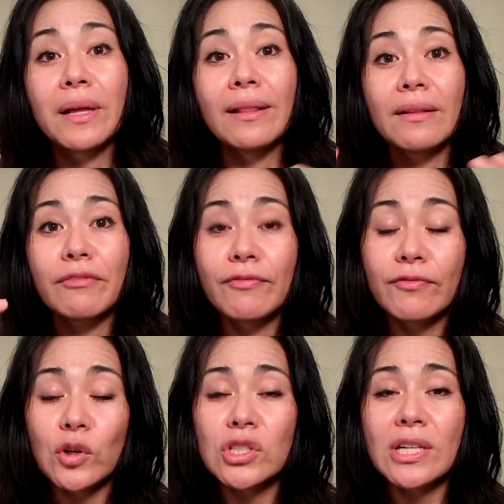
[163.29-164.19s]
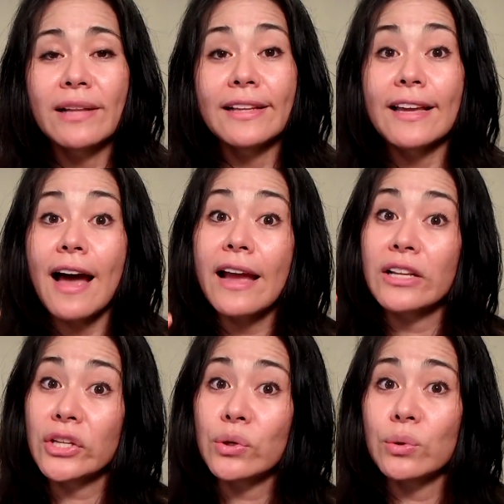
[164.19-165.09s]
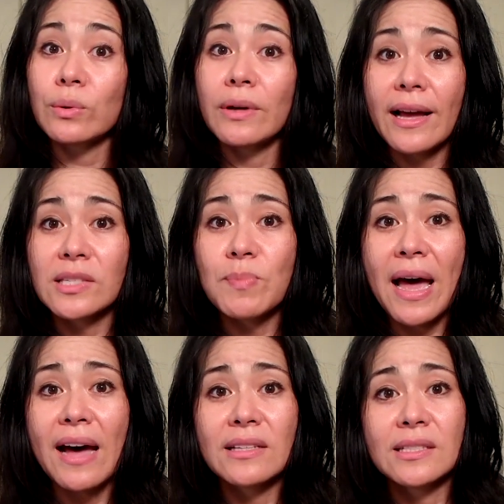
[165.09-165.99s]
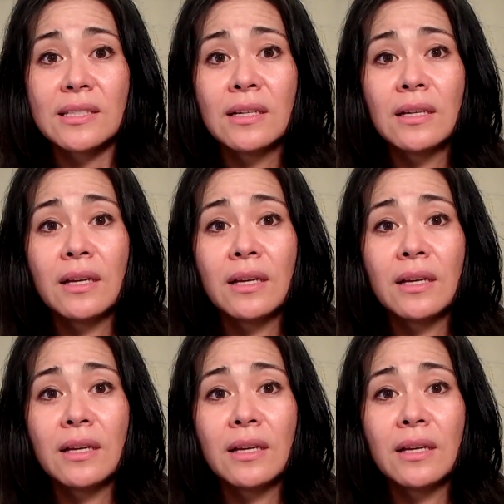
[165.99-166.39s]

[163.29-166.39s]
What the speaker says: But fortunately, I knew expats